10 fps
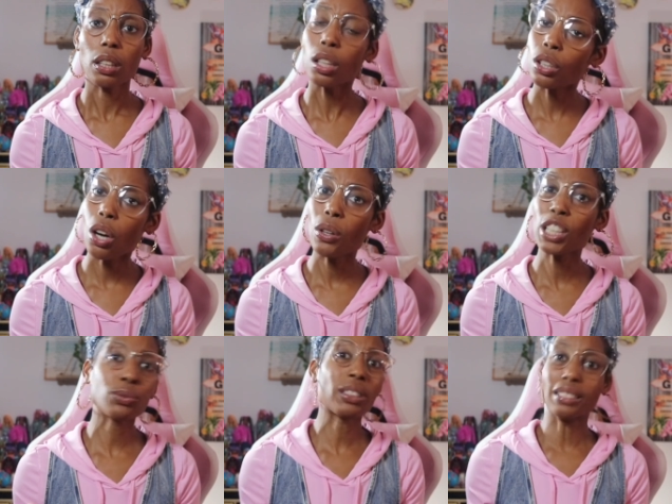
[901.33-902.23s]
You know,
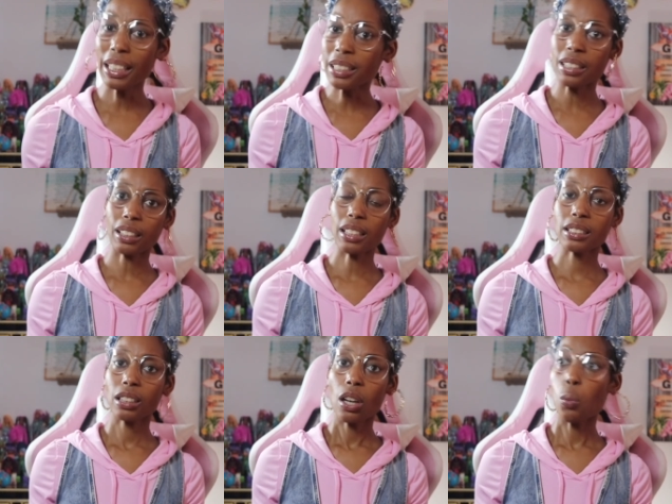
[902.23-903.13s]
it's
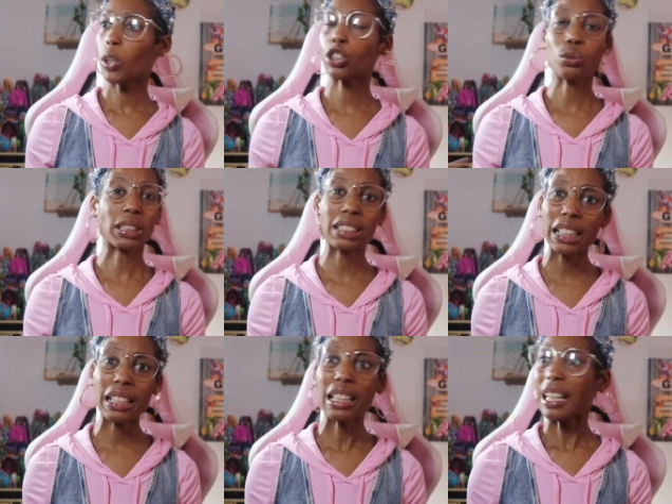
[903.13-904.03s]
ridiculous what you
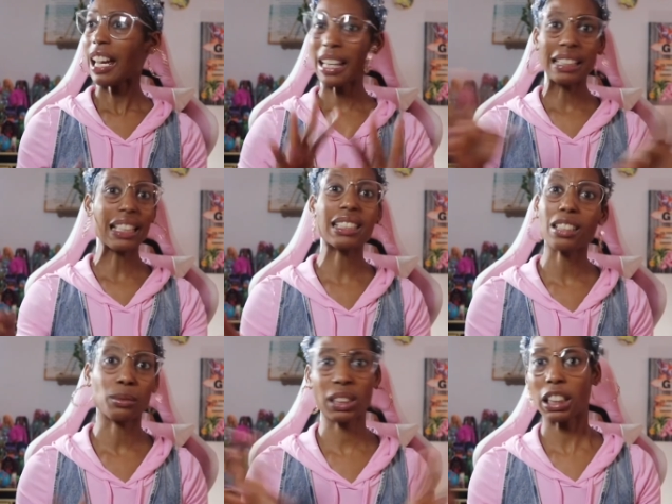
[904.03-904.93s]
see in these
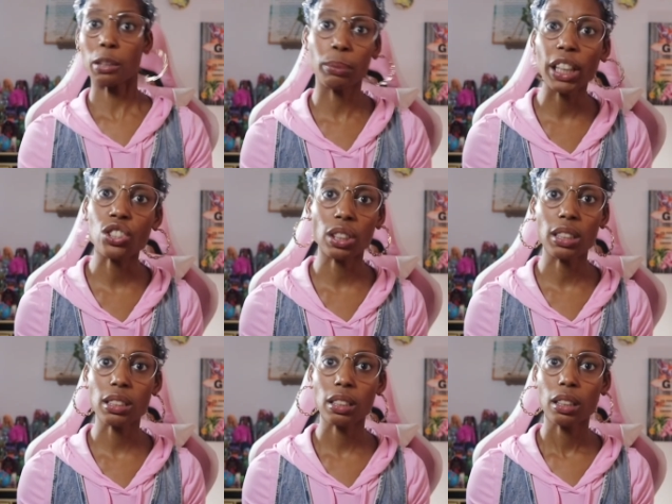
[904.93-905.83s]
um,
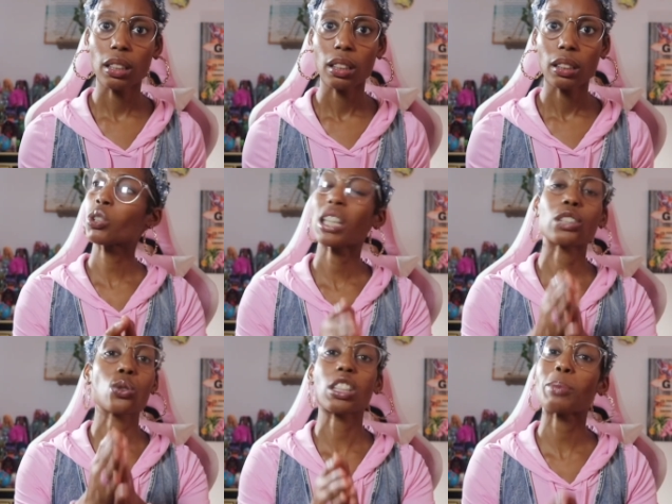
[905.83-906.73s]
celebrations. Most
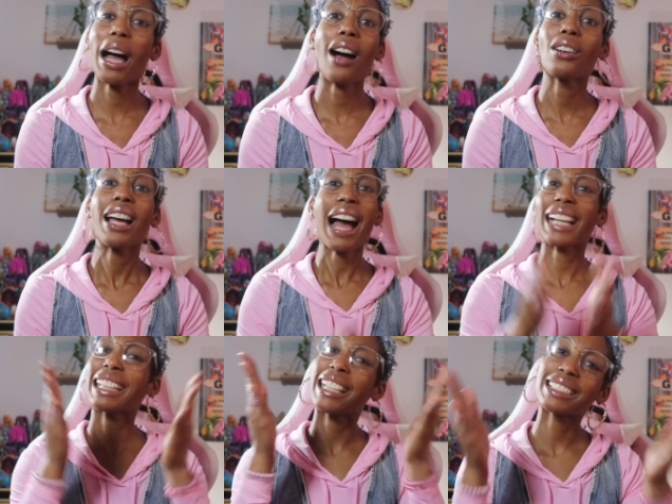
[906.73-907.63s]
High talks about how I
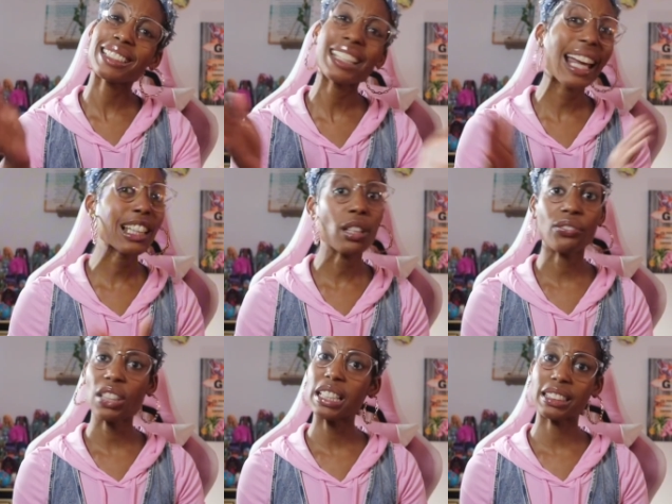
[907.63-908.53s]
can't stand your
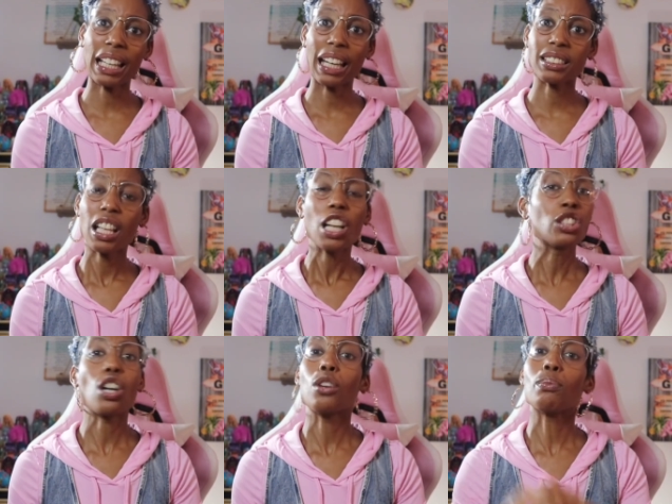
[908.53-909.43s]
feast days.
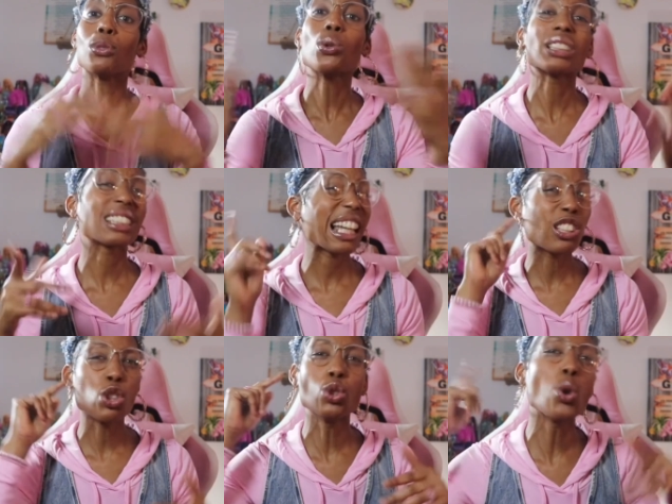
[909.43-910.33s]
Your music is like
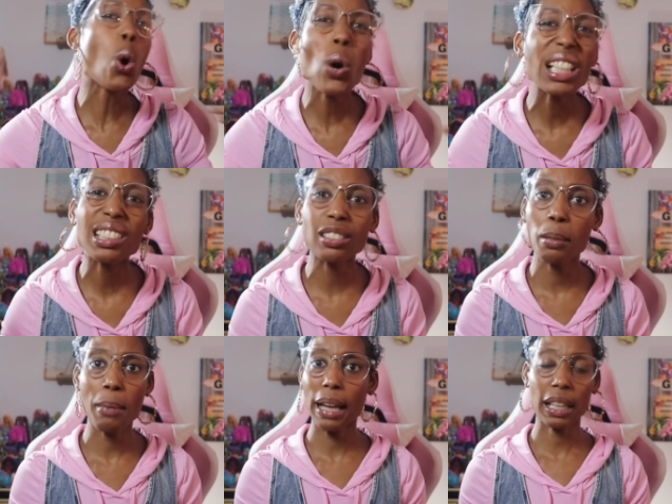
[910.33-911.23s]
noise to
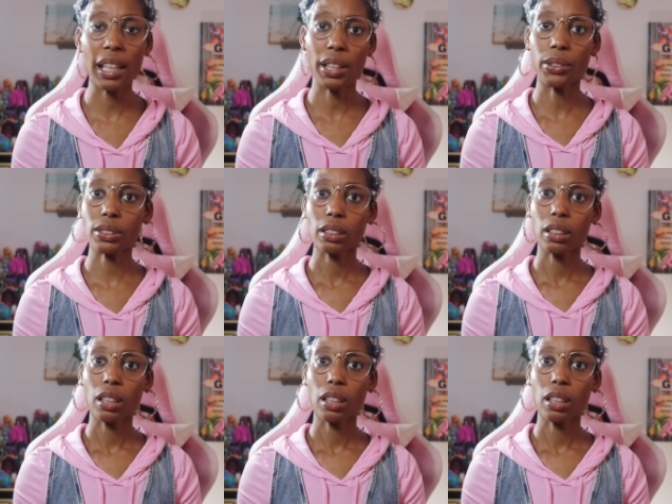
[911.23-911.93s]
my ears.